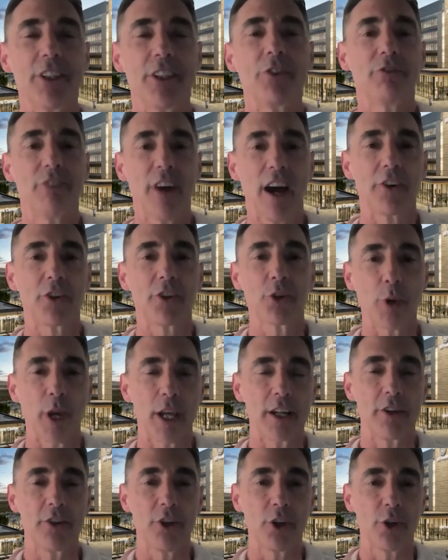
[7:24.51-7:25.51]
found your way
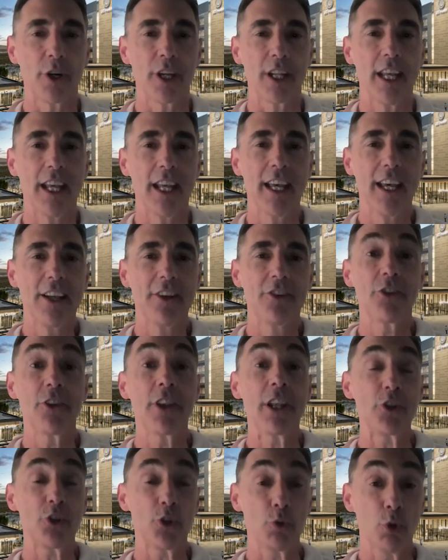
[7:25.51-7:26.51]
to do it, so
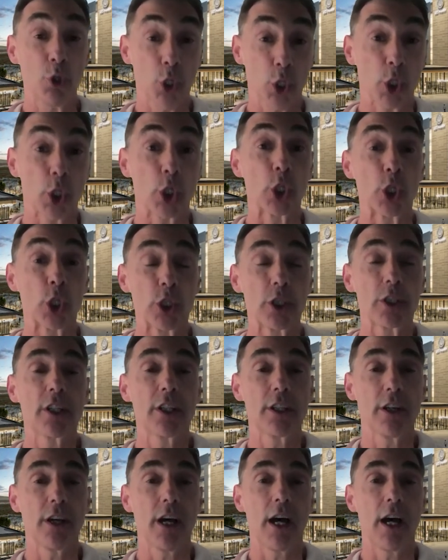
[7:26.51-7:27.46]
that you learn